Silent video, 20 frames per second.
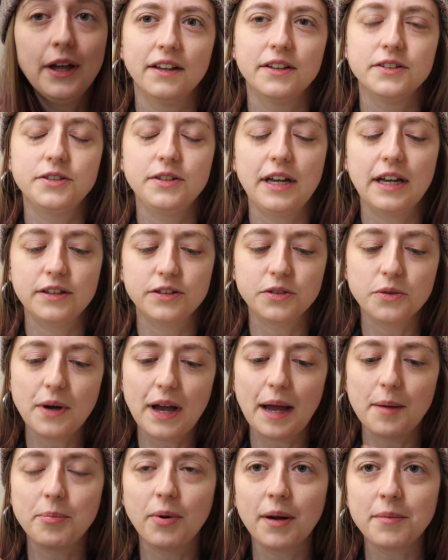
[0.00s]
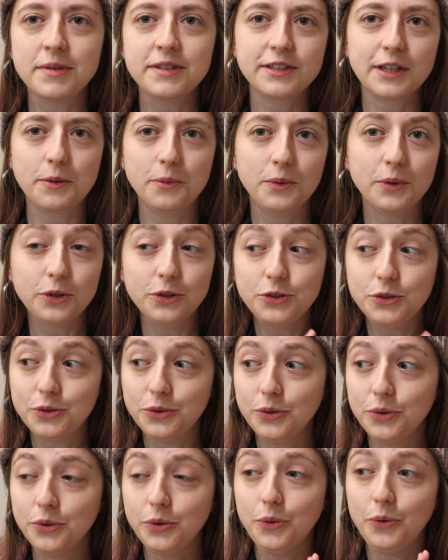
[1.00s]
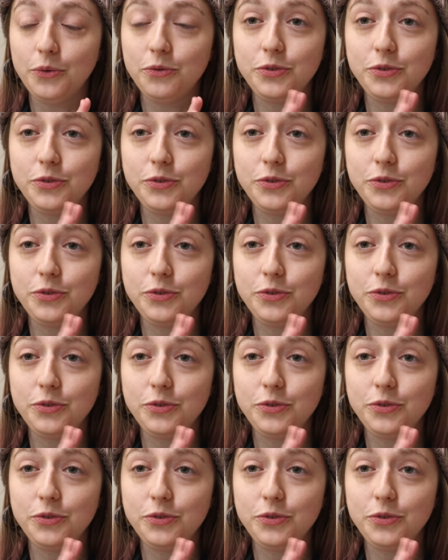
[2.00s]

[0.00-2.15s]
So yeah, so I promise I will do